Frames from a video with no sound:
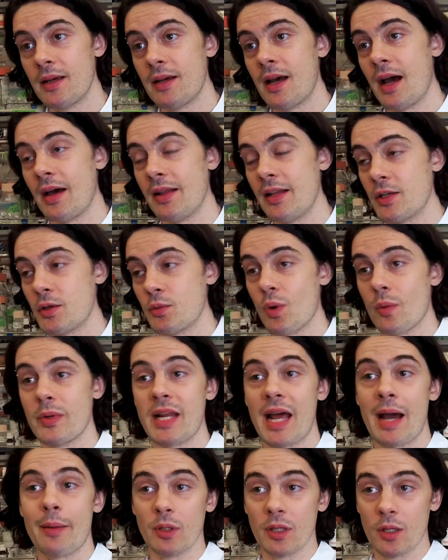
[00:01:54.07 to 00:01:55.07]
And this is where
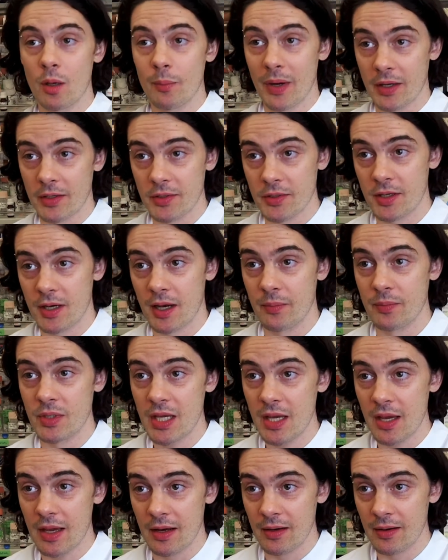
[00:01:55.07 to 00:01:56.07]
metabolomics comes
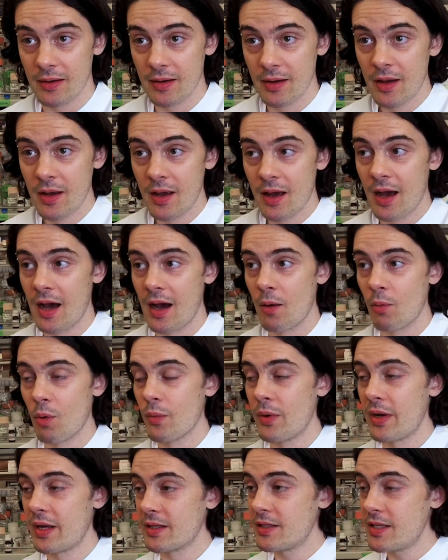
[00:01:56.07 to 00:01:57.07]
in, where
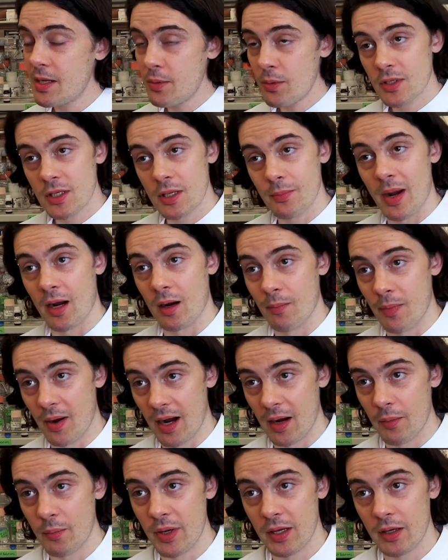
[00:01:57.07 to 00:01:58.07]
we can sequence the
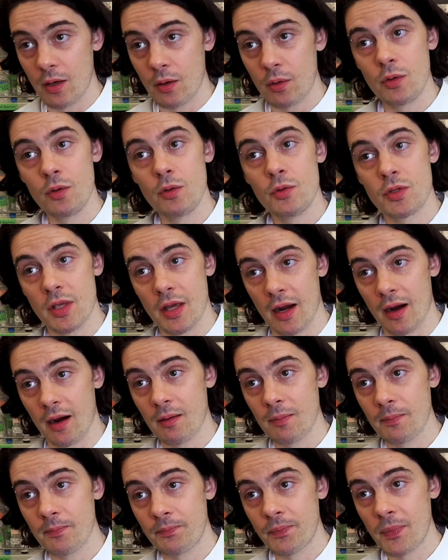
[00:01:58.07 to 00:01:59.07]
microbiome, we can know who's
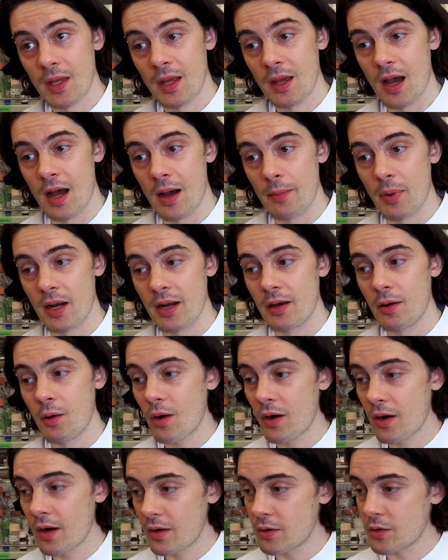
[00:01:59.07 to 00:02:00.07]
there, but in
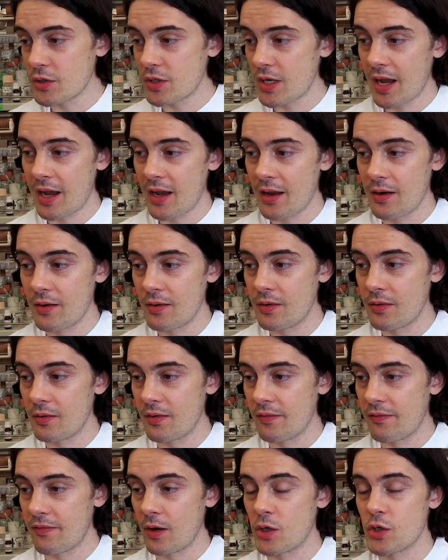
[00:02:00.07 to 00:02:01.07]
order to understand
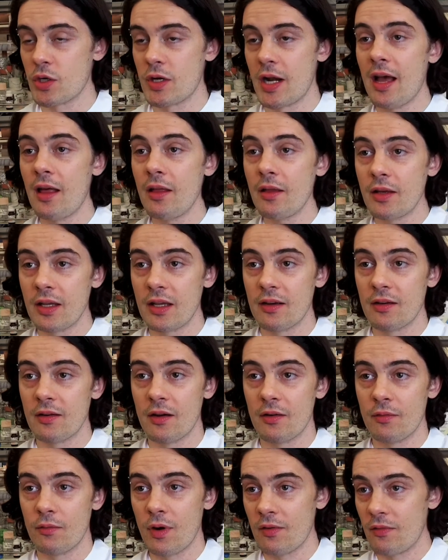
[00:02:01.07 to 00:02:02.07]
the functionality
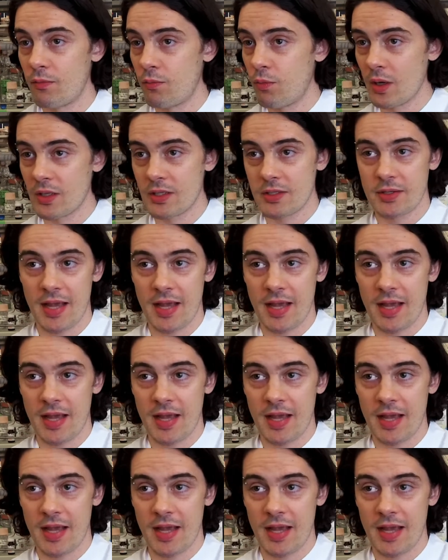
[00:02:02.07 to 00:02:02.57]
of what's